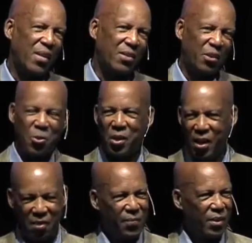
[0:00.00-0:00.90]
said,
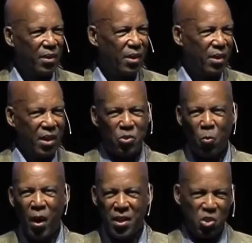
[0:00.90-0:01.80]
okay, it's
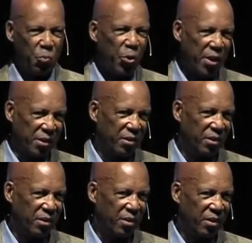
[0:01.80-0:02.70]
widespread,
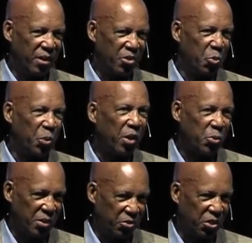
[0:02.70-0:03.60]
it's
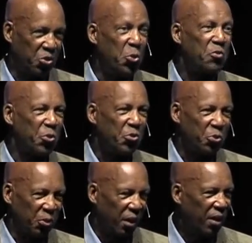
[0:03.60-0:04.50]
ubiquitous, it's
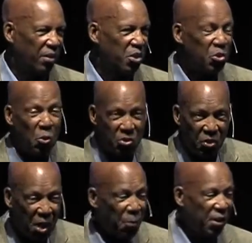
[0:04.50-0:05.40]
universal. There's no
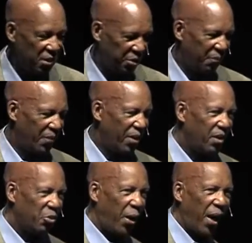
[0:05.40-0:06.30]
escaping it,
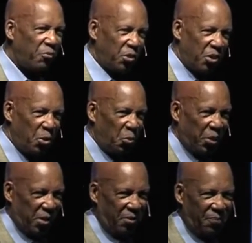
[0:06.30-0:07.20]
so I have to deal
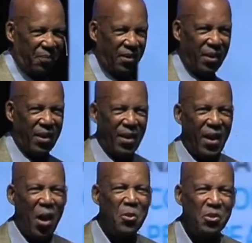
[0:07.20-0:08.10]
with it.
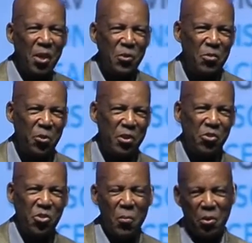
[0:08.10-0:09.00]
I heard something very
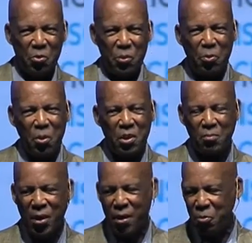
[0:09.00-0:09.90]
similar reported
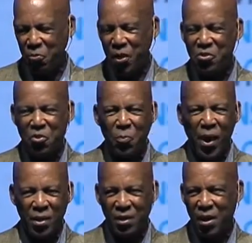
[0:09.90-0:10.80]
by a professor of
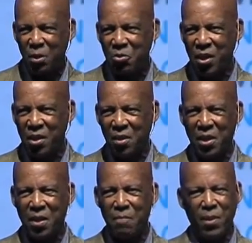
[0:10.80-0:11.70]
mine at Cal State
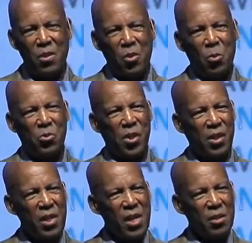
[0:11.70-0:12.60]
LA, who said
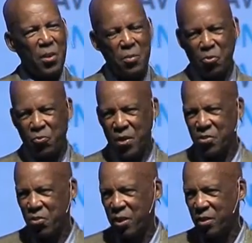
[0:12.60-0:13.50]
he had been a
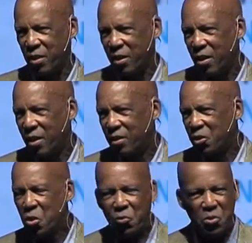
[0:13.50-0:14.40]
professor at the
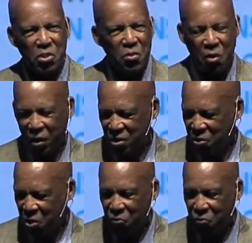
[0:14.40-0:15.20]
University of Arkansas at